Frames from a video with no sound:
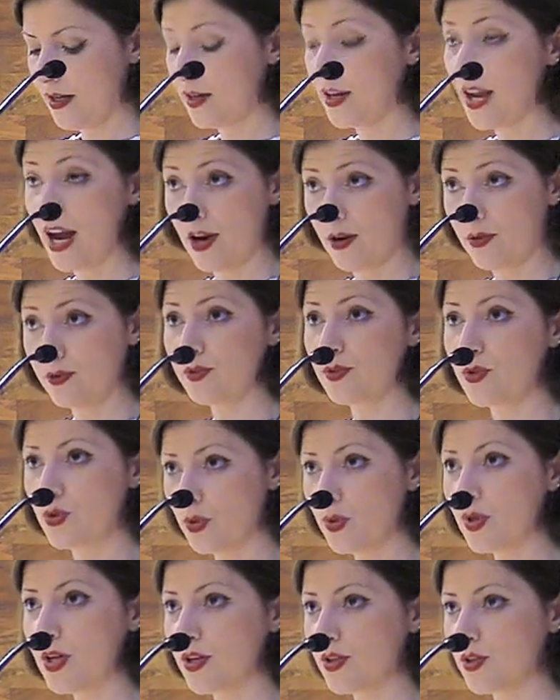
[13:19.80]
Now,
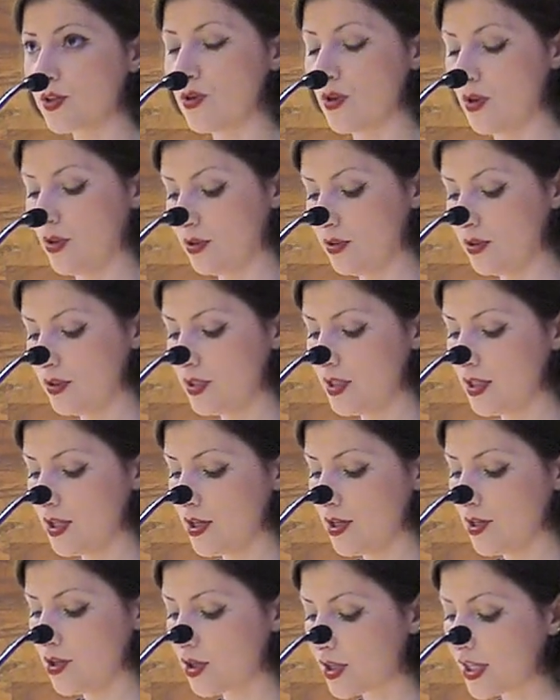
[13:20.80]
two years on,
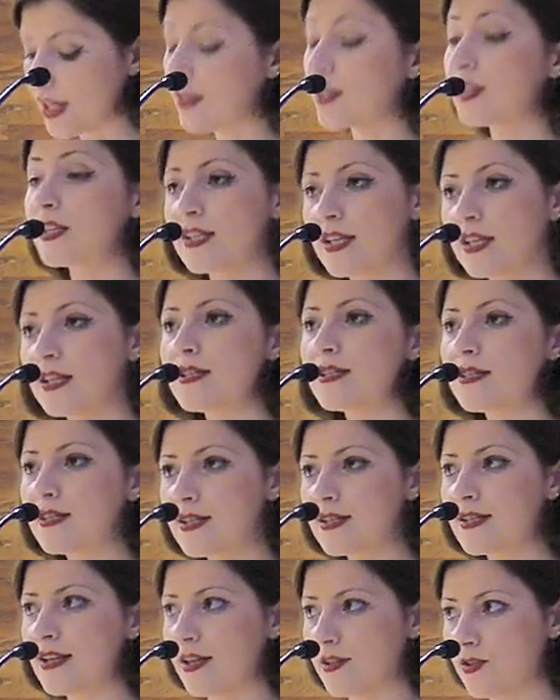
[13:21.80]
Ukraine continues
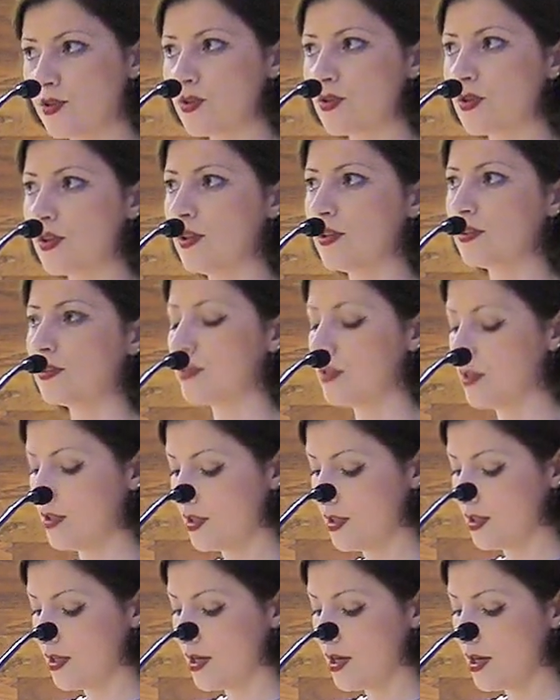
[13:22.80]
to stand strong,
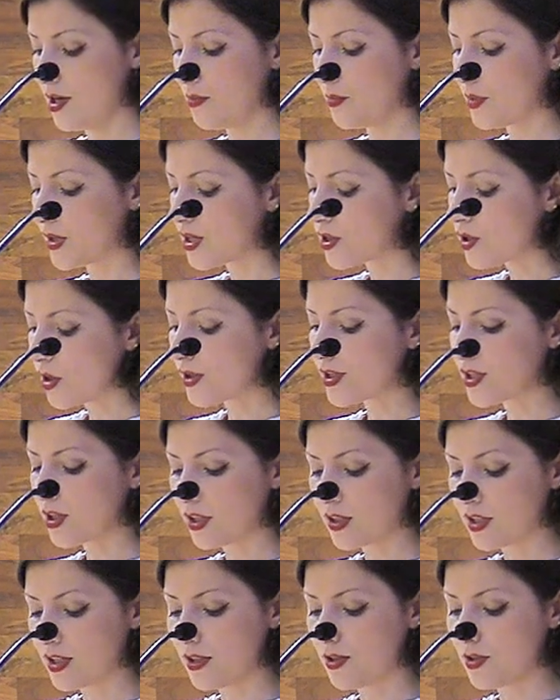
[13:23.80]
but it also
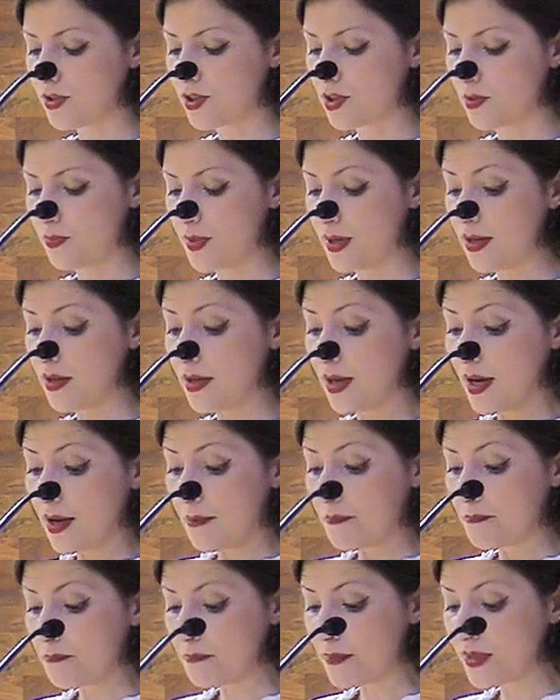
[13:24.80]
continues to be
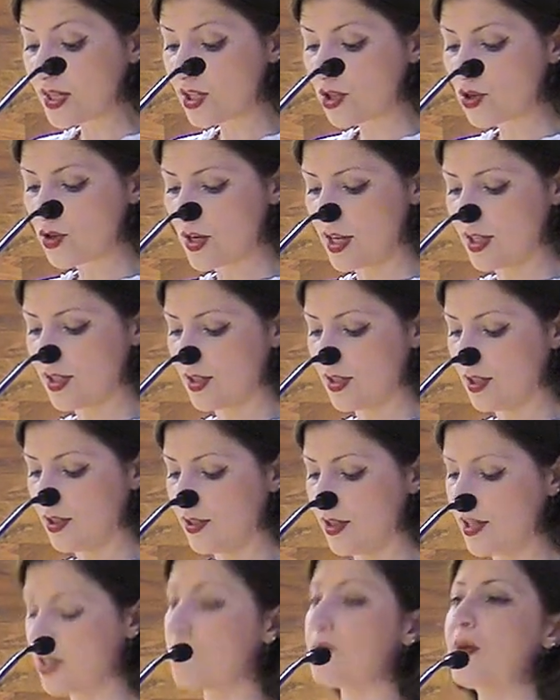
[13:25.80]

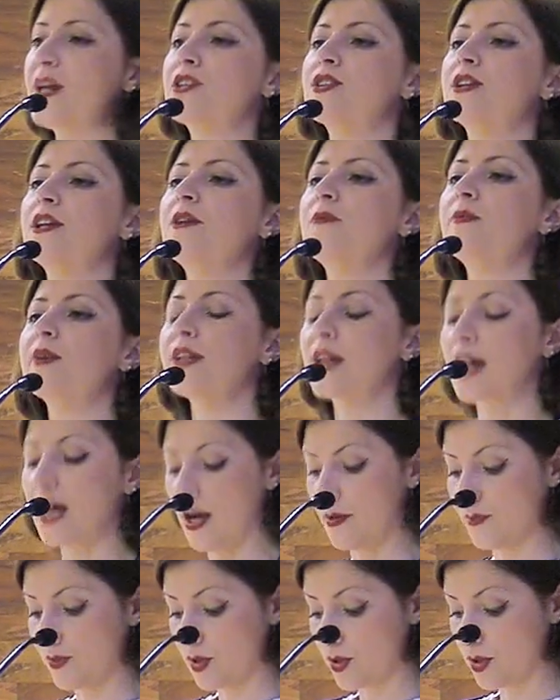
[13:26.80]
mistrusted, especially when it
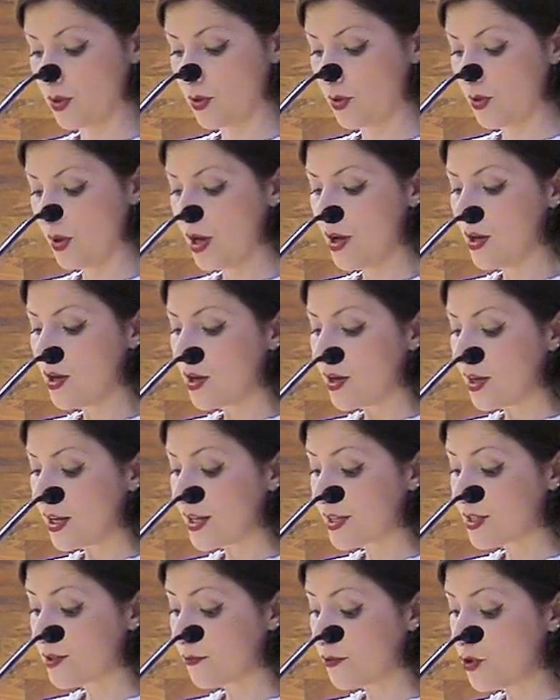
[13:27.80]
comes to
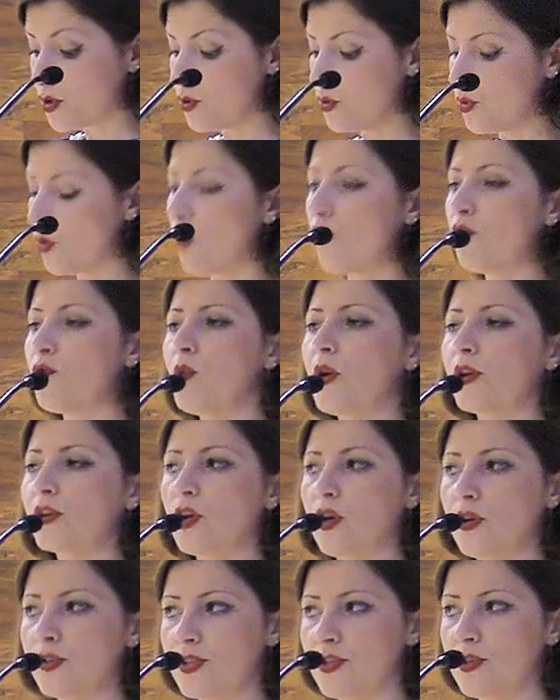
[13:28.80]
its view of
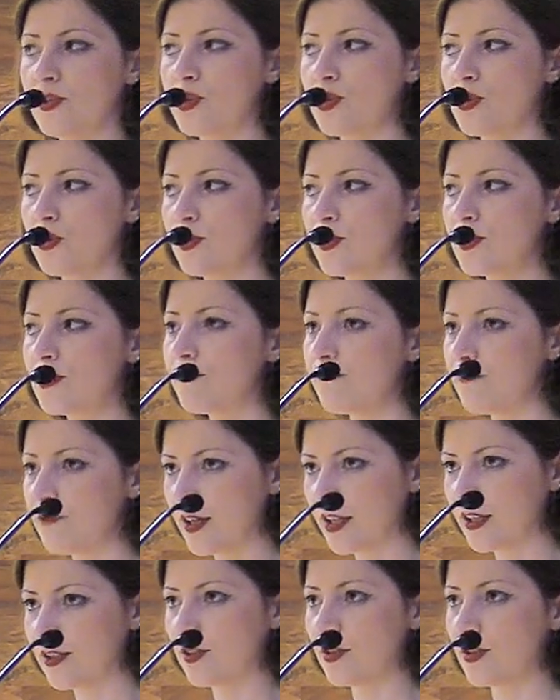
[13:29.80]
what constitutes
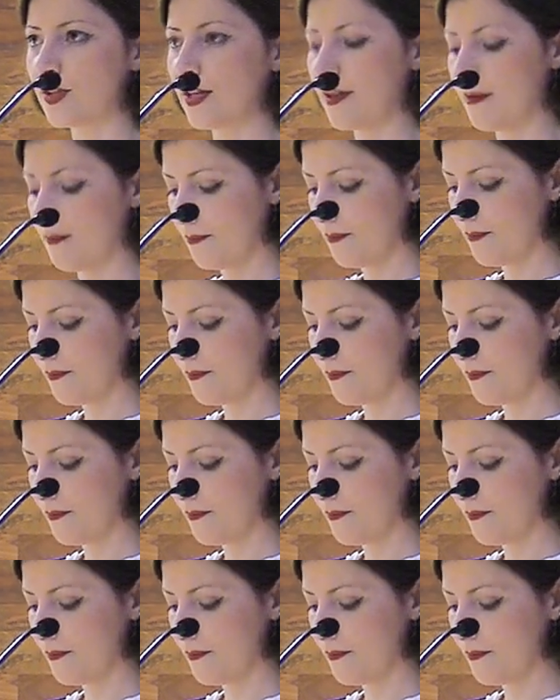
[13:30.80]
victory.